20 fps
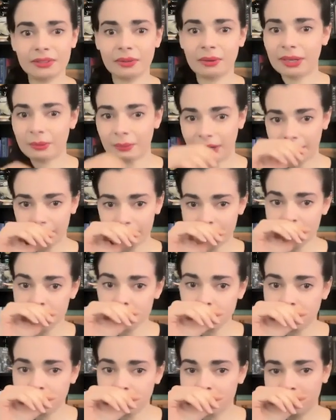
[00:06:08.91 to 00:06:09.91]
I
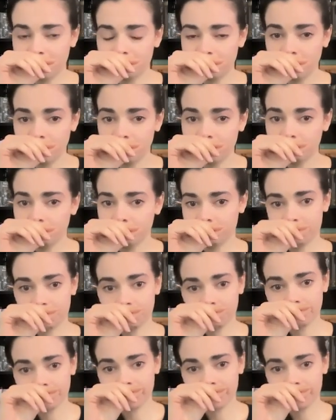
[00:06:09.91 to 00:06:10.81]
wish more young people were